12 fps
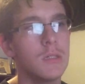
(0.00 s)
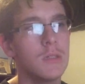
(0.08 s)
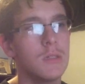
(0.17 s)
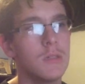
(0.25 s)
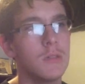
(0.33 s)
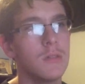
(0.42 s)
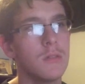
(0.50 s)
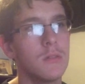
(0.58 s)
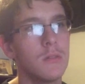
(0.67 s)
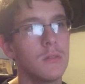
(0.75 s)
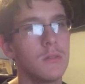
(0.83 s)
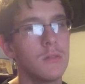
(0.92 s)

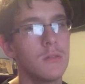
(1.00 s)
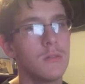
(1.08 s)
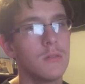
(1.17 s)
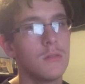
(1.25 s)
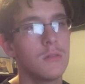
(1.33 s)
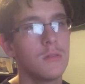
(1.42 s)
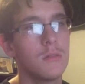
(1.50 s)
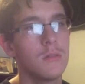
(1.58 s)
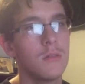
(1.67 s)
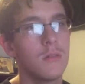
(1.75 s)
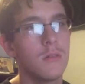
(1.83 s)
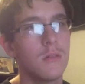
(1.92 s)

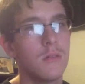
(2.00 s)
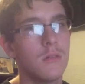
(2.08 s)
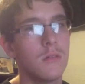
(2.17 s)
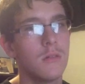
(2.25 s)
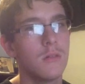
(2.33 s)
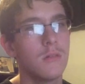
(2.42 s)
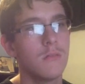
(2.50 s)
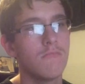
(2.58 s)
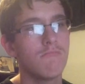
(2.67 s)
Nobody speaks.